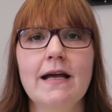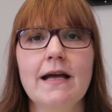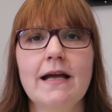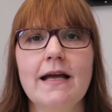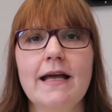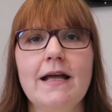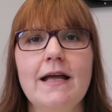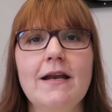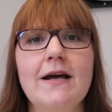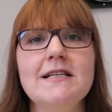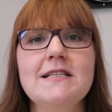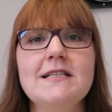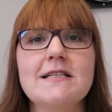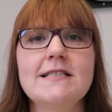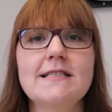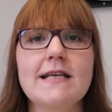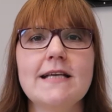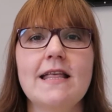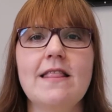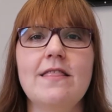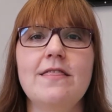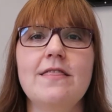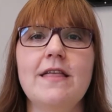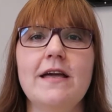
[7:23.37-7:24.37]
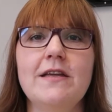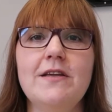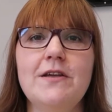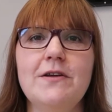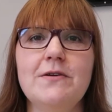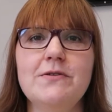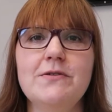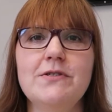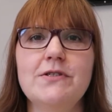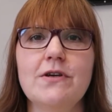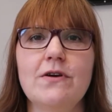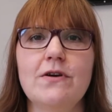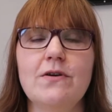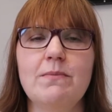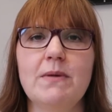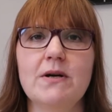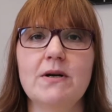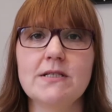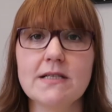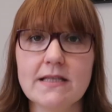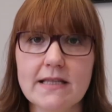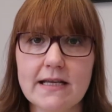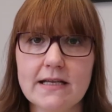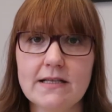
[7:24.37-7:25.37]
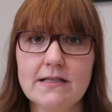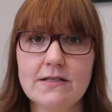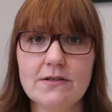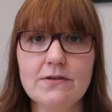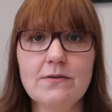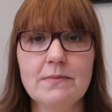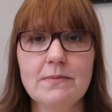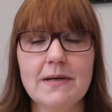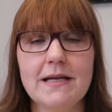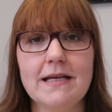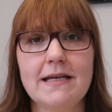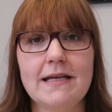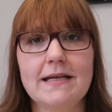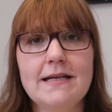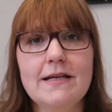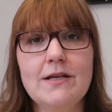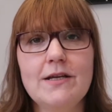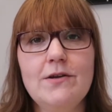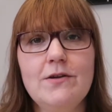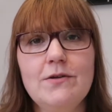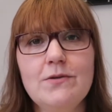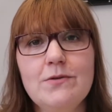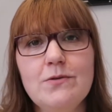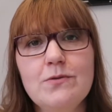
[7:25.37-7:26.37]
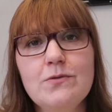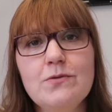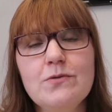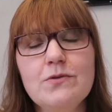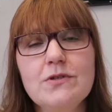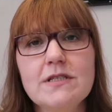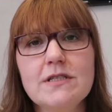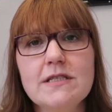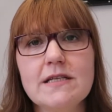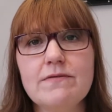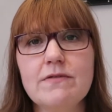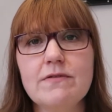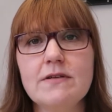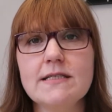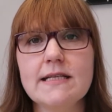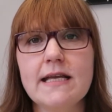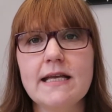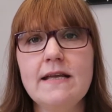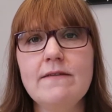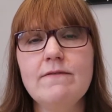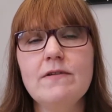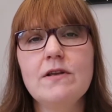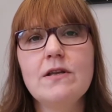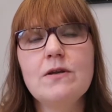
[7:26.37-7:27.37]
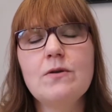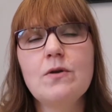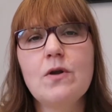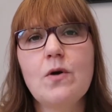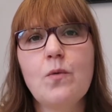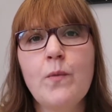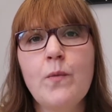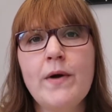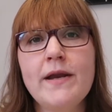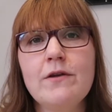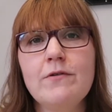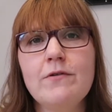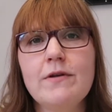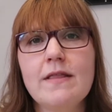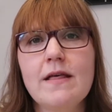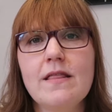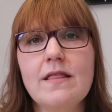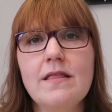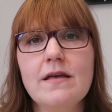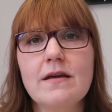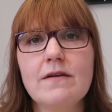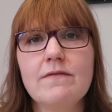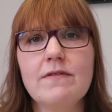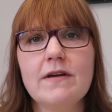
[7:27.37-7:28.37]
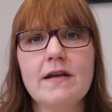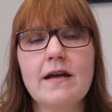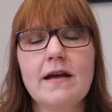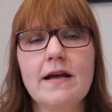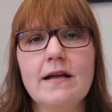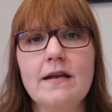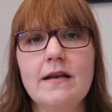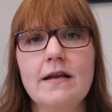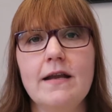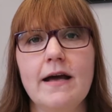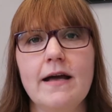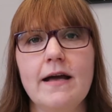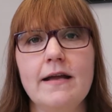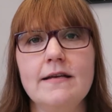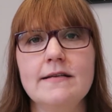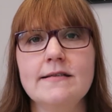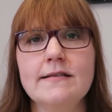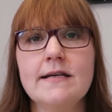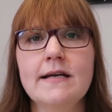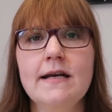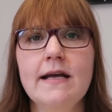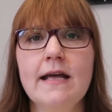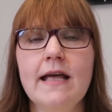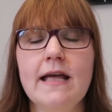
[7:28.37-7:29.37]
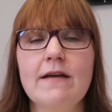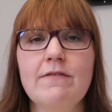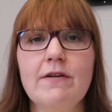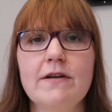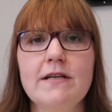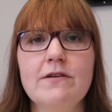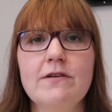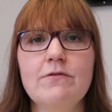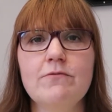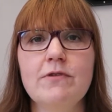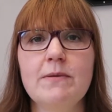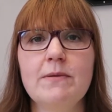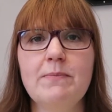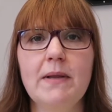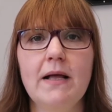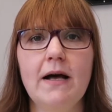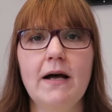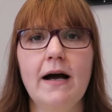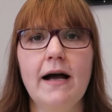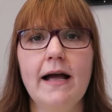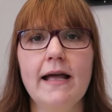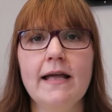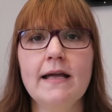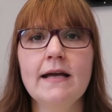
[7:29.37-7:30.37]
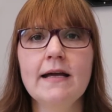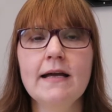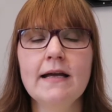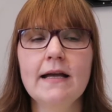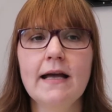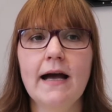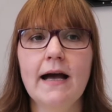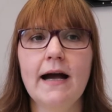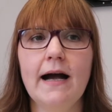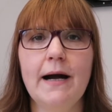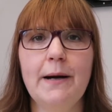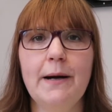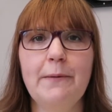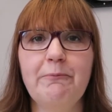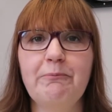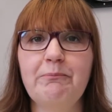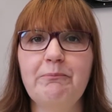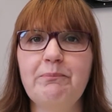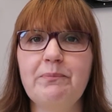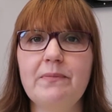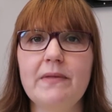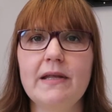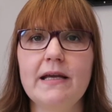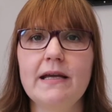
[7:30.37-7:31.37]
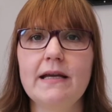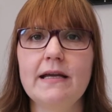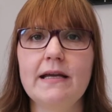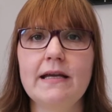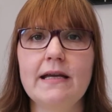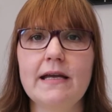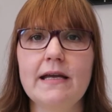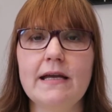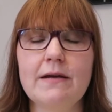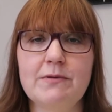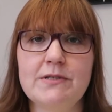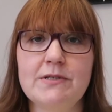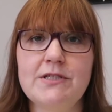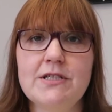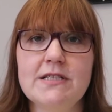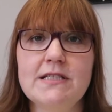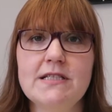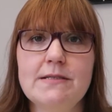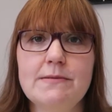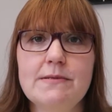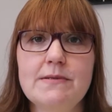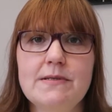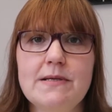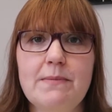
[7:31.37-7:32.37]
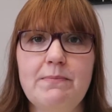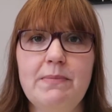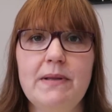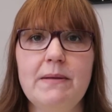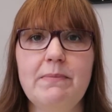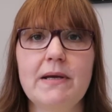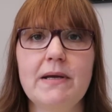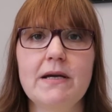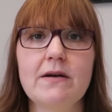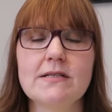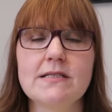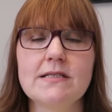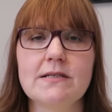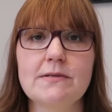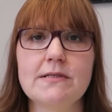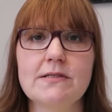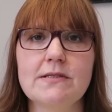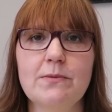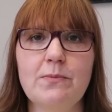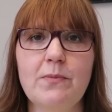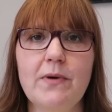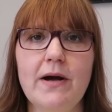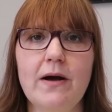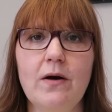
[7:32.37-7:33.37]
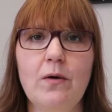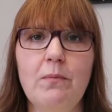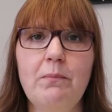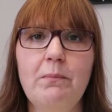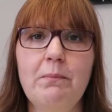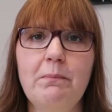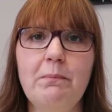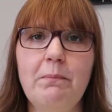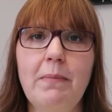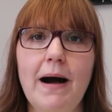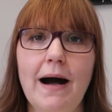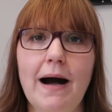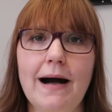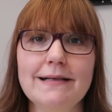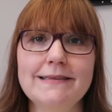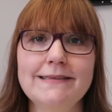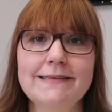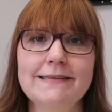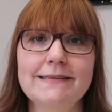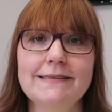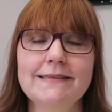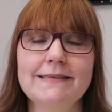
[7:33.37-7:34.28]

Can I just say thank you so much? They do make a huge difference, even when you're in the thick of it, and if I didn't reply, it was just simply because I was unwell, but